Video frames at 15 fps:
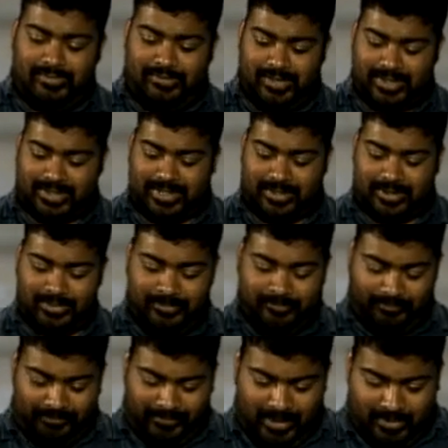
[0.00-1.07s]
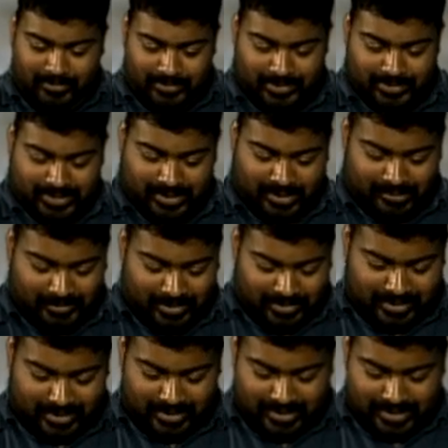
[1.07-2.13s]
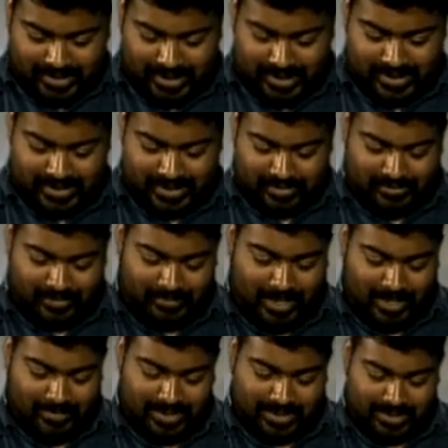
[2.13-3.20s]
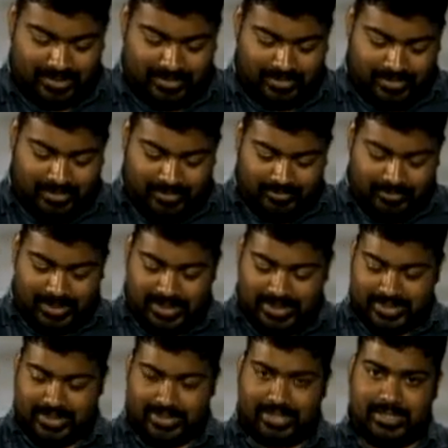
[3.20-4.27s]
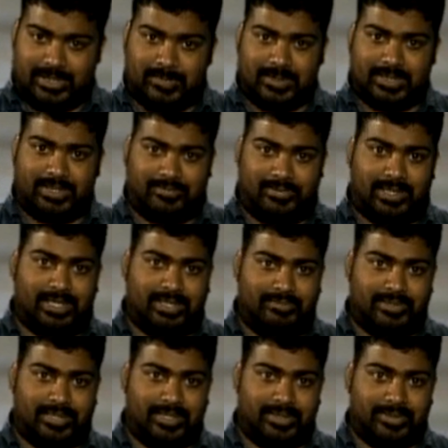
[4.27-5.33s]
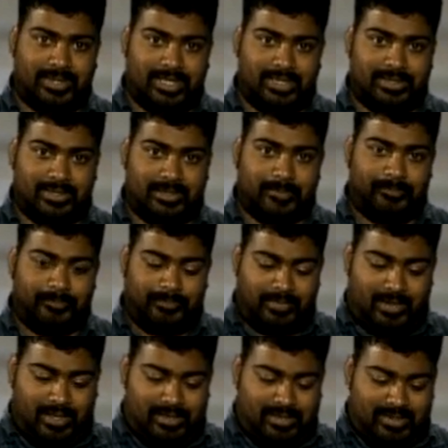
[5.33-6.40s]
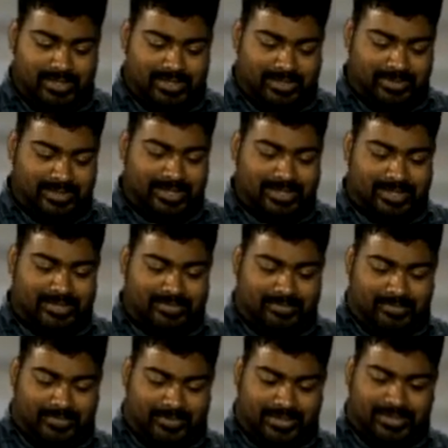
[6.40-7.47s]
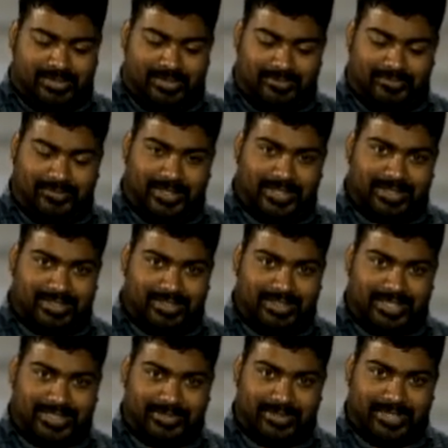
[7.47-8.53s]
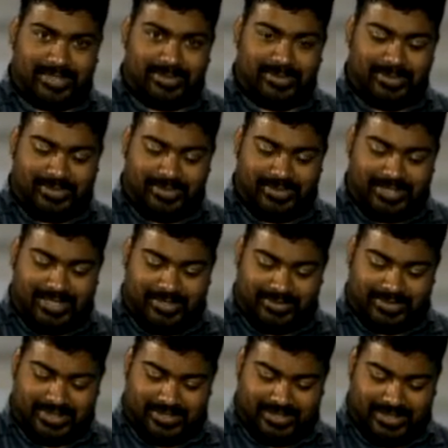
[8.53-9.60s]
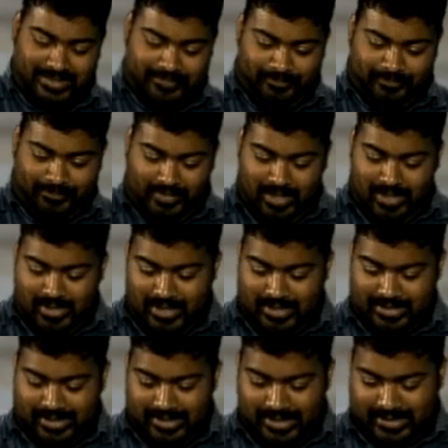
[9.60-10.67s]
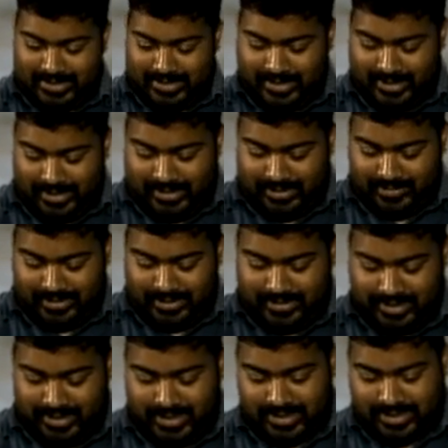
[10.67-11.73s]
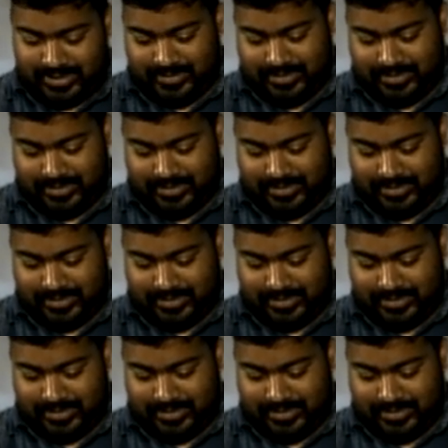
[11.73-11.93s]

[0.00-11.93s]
First though, we're also going to be looking at this case from Amazon, which is designed specifically for the new Kindle. It's got this sort of fake leatherette look on the outside, and it connects to the Kindle using these